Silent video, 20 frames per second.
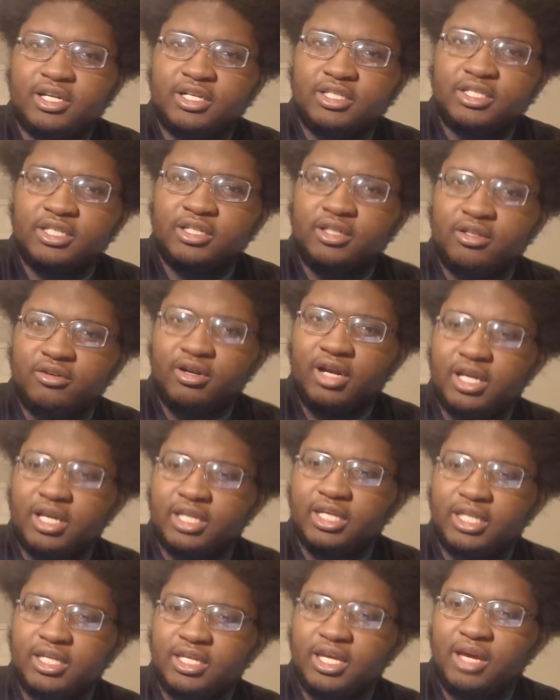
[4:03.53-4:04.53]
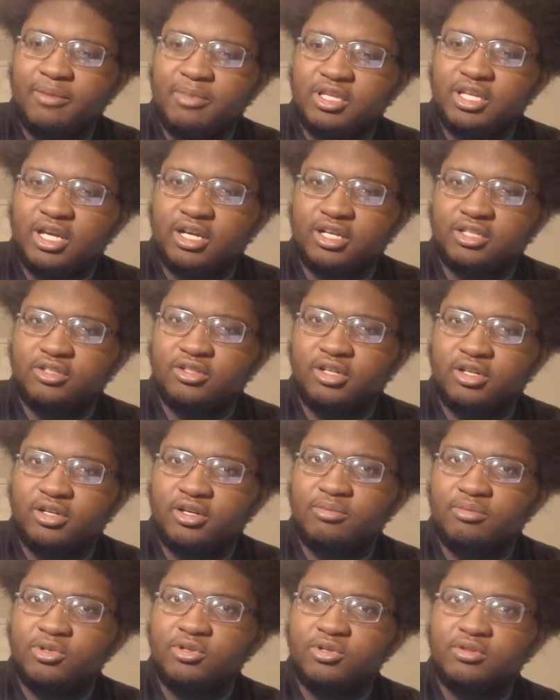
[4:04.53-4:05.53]
to Sigaraki. I mean, talking to the
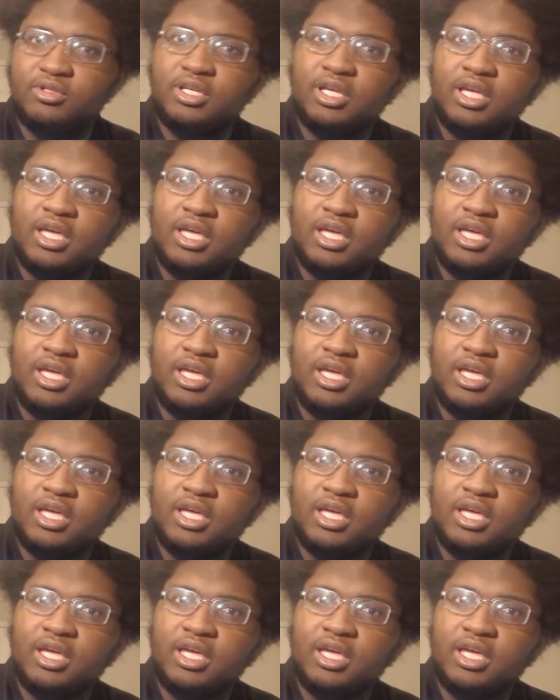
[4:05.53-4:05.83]
Nomus